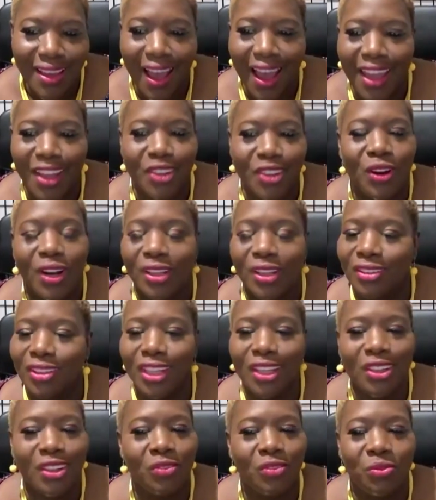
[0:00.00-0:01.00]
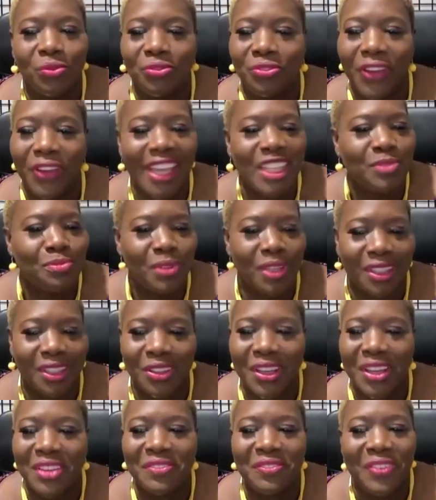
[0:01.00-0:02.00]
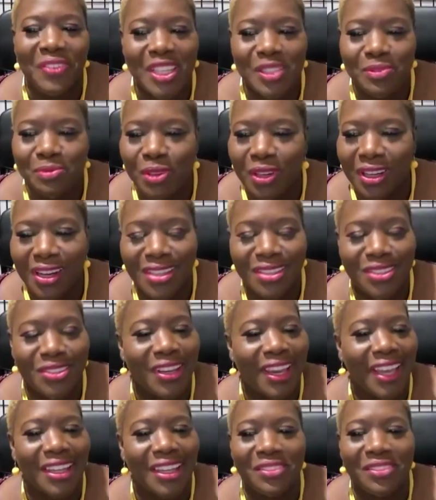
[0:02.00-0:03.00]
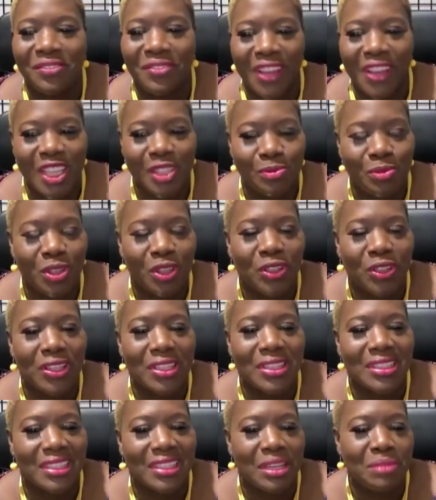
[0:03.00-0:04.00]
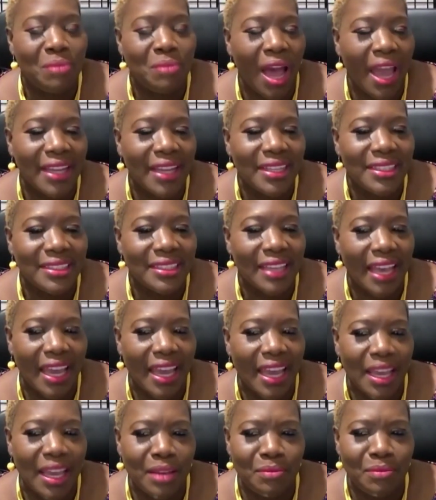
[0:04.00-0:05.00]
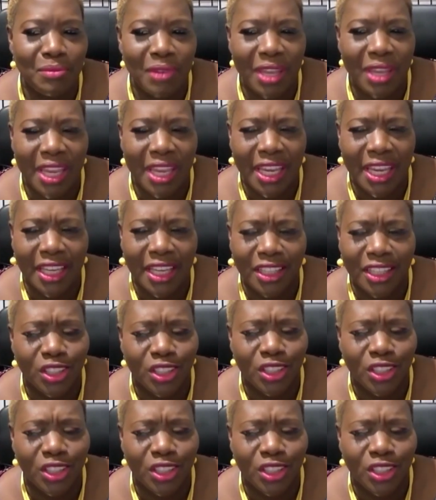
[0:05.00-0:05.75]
i know uh, you know facebook you can facebook us you get on facebook you can see mytimeinc.org